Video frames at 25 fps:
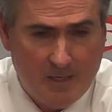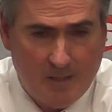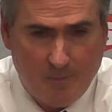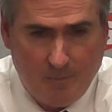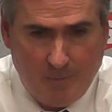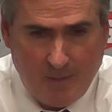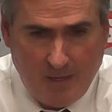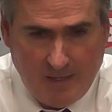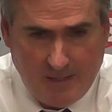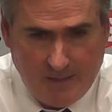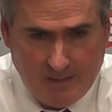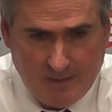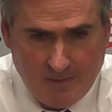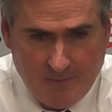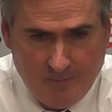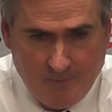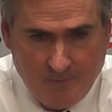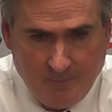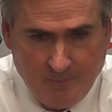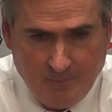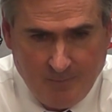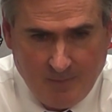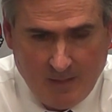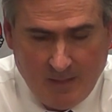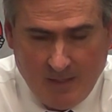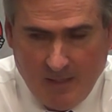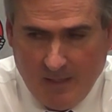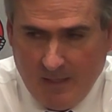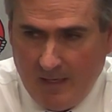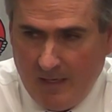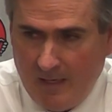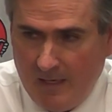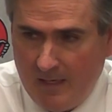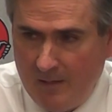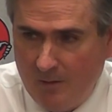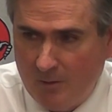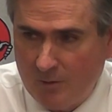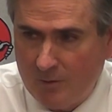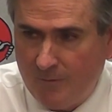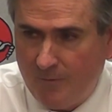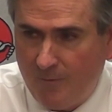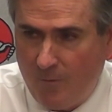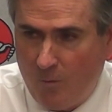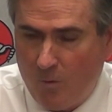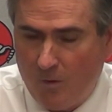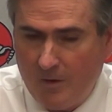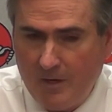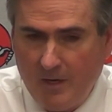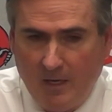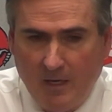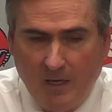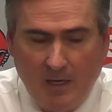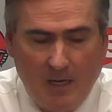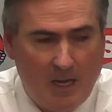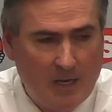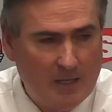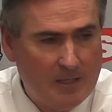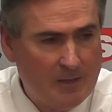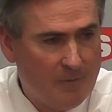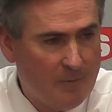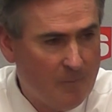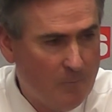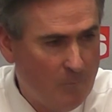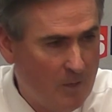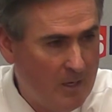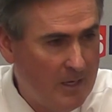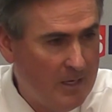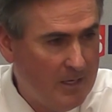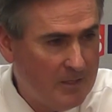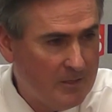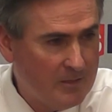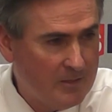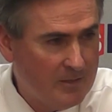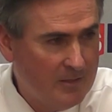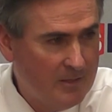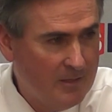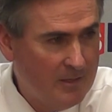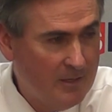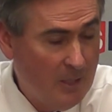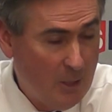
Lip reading: in the paint. And those 40 in a lot of different ways.